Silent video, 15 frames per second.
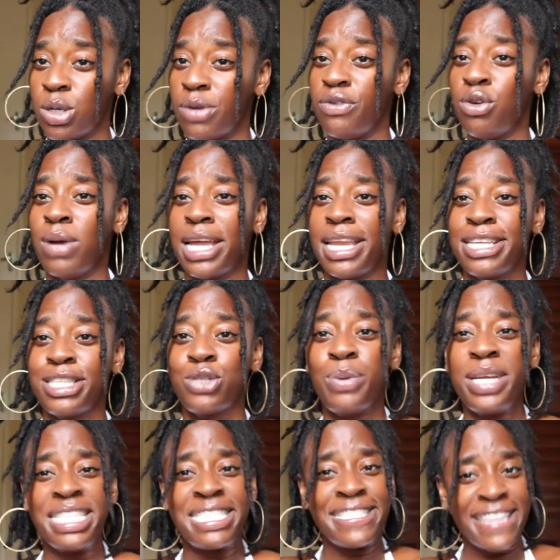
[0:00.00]
So if you got that
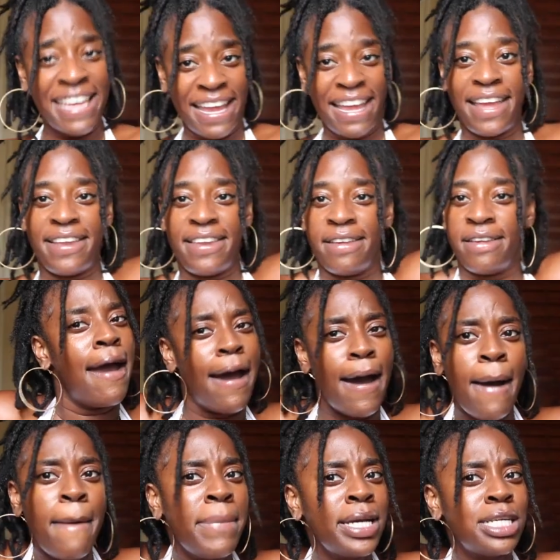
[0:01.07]
sweet skin,
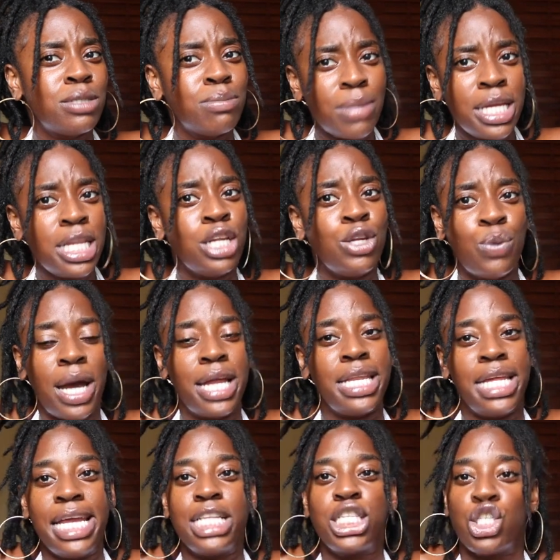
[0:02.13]
how much money do I
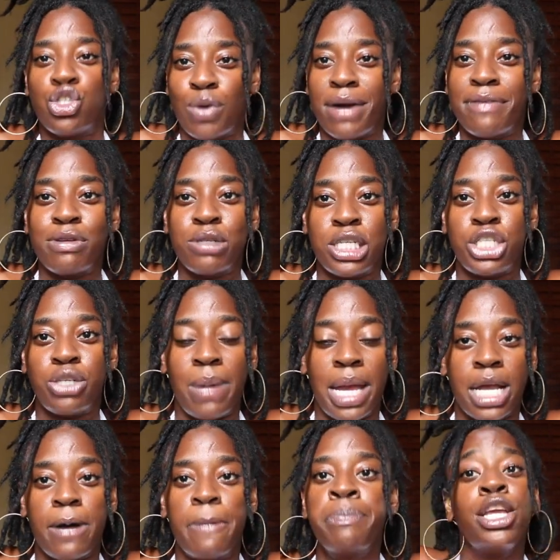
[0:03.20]
need to travel to
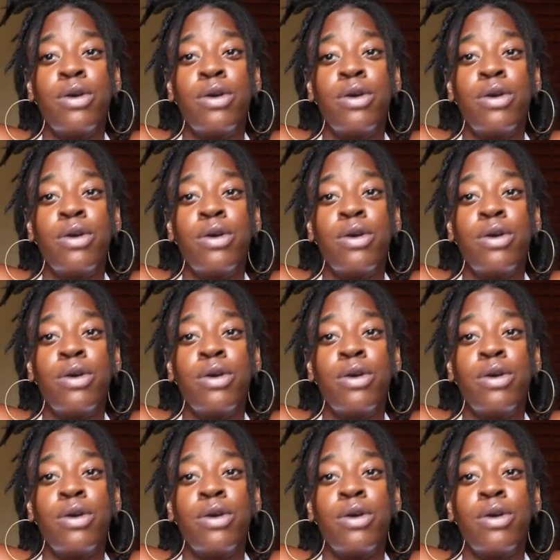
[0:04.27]
Jamaica?